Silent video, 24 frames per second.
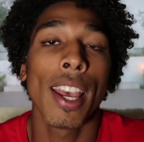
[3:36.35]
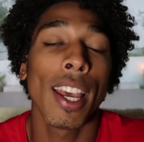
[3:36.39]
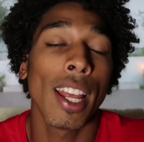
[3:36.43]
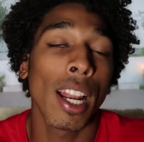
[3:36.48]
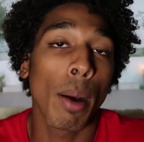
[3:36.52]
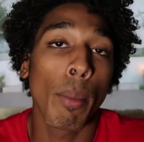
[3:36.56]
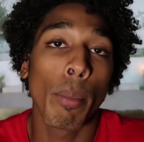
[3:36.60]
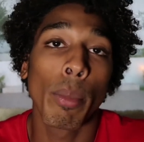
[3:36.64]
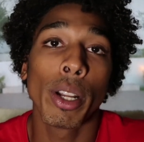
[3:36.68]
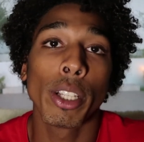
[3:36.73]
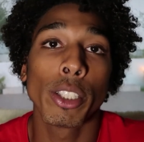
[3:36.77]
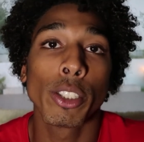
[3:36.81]
And
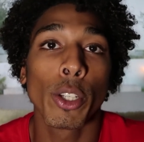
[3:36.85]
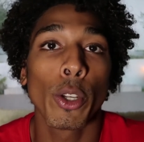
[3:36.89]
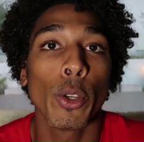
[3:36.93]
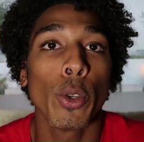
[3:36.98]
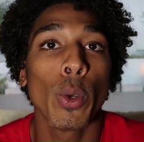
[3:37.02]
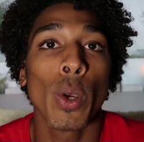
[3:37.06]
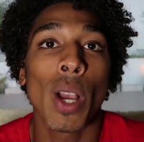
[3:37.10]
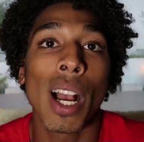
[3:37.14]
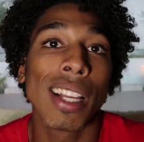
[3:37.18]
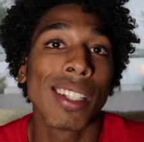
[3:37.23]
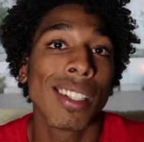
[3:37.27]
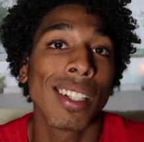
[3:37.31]
I'm gonna tell
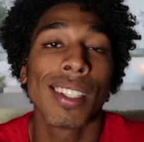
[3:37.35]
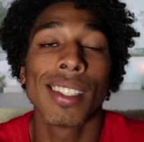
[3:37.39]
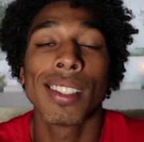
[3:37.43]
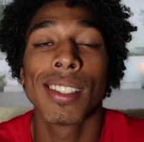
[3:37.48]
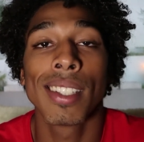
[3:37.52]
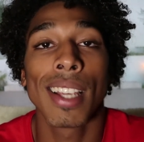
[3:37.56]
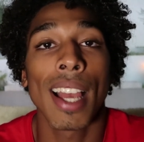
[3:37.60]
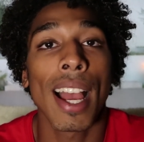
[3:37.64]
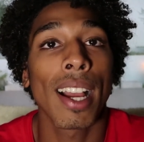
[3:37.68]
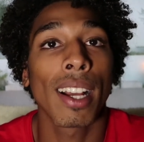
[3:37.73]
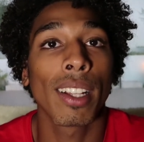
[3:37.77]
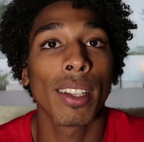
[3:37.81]
you guys
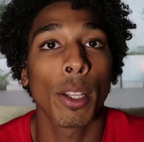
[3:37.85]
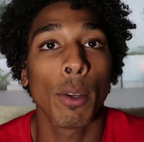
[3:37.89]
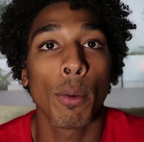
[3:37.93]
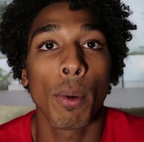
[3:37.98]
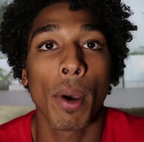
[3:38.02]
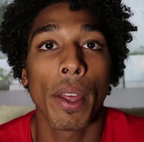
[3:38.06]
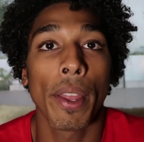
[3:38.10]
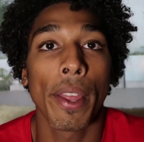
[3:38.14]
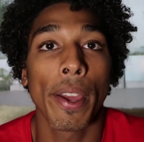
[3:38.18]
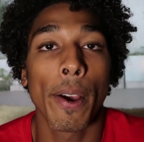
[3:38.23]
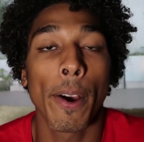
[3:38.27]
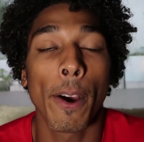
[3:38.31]
exactly
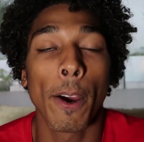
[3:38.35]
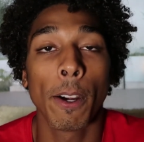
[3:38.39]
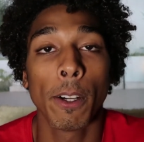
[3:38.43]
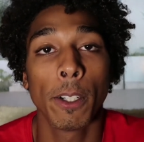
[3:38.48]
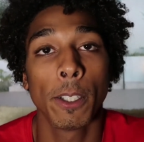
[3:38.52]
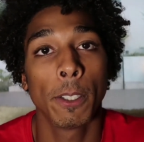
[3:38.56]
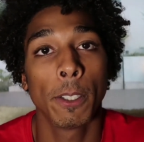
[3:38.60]
why they are.